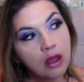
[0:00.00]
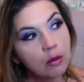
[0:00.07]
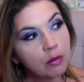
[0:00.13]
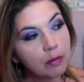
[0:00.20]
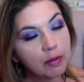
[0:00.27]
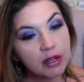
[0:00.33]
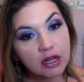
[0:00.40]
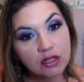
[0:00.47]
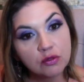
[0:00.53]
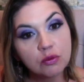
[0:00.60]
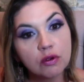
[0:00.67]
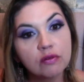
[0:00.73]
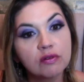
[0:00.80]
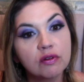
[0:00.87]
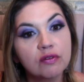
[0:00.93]
But because
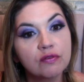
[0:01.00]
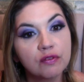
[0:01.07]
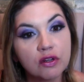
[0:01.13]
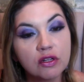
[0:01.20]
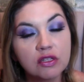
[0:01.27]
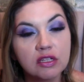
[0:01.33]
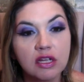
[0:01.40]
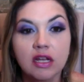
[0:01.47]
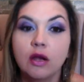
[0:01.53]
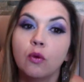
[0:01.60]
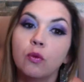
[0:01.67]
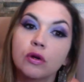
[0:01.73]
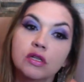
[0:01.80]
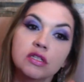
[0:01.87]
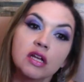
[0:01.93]
we're reversing,
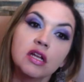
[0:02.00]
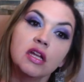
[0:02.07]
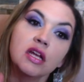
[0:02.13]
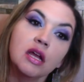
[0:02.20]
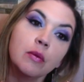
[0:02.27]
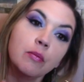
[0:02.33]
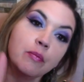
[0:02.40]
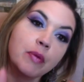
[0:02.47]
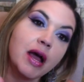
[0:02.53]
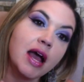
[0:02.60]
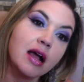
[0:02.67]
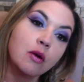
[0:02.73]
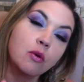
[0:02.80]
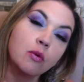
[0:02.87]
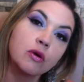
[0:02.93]
we're sending it
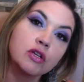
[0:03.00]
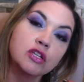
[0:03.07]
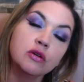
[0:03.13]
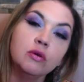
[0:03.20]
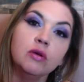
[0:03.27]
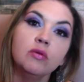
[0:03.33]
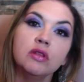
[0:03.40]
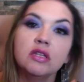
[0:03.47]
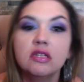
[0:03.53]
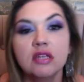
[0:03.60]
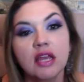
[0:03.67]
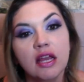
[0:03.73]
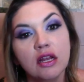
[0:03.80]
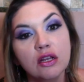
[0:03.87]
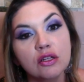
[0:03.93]
back. What we're doing with this
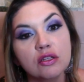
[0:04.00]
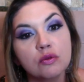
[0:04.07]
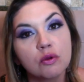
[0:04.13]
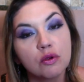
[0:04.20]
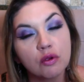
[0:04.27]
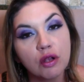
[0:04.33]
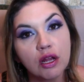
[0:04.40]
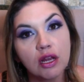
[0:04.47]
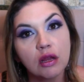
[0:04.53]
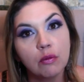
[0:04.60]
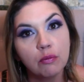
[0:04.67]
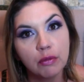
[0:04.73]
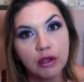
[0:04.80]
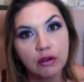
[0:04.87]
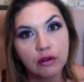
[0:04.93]
candle is we're creating a
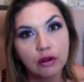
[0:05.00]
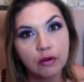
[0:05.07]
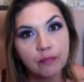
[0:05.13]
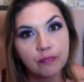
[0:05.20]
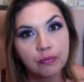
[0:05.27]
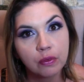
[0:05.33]
mirror.